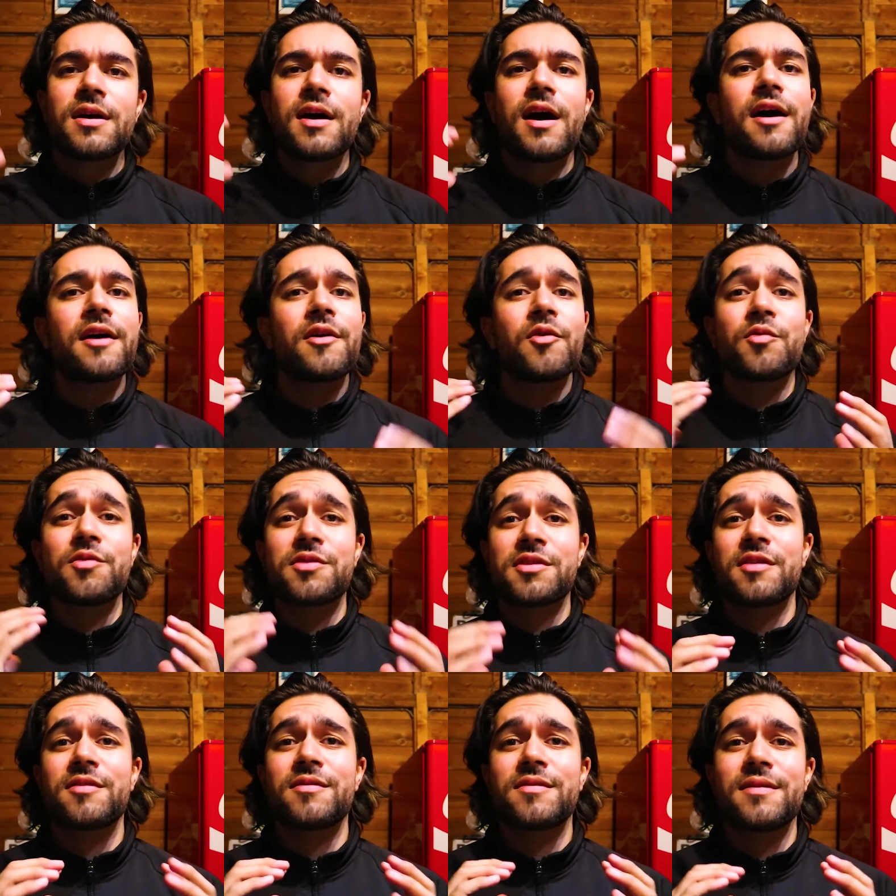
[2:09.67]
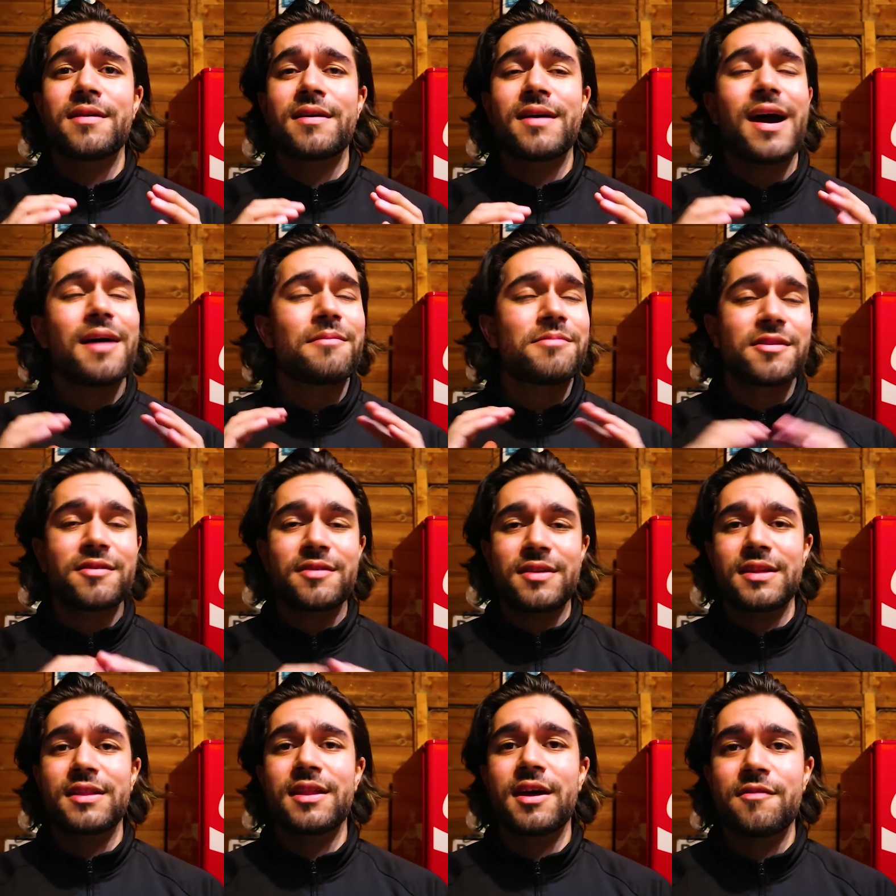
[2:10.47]
I also
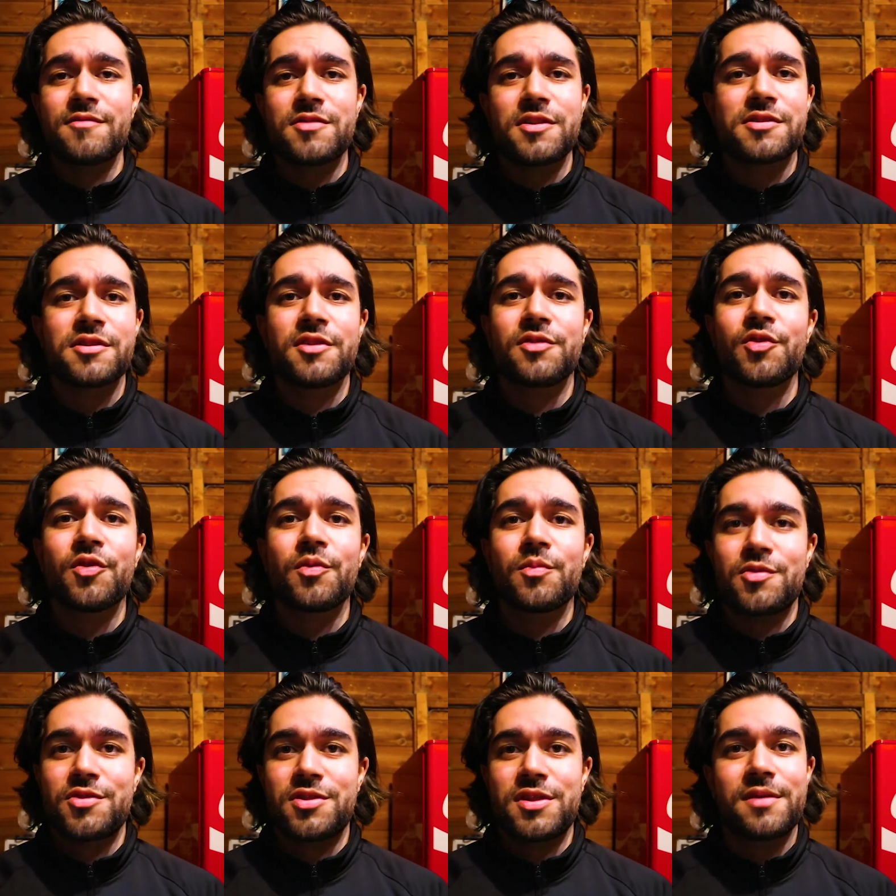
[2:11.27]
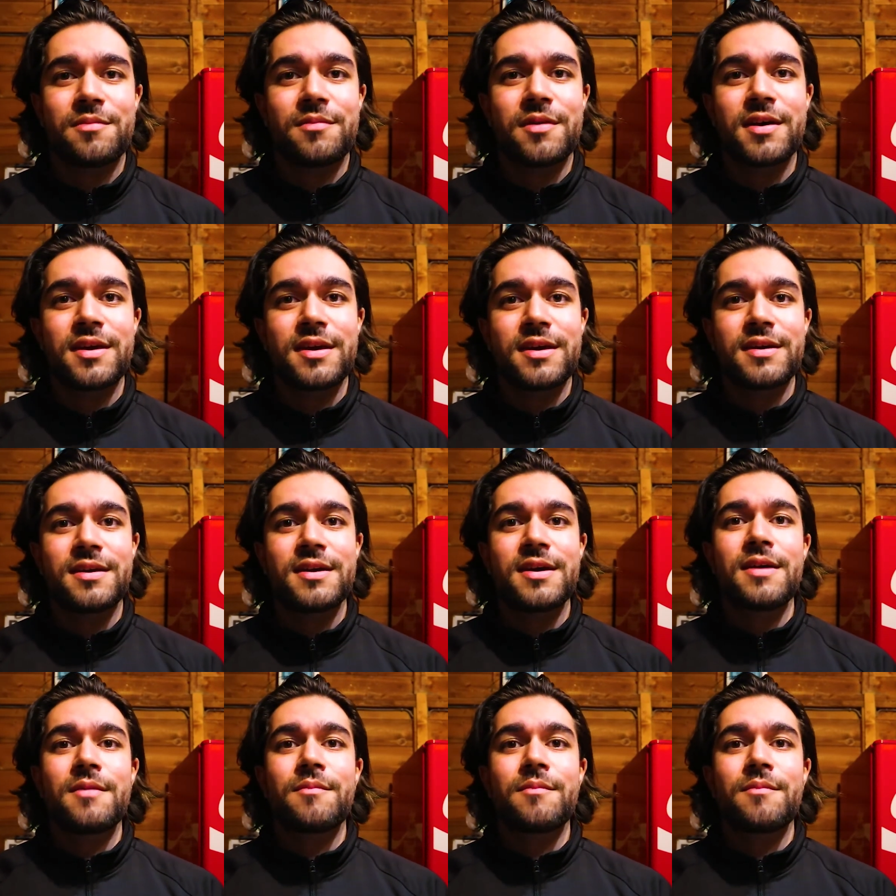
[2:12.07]
absolutely love just a normal chip butty,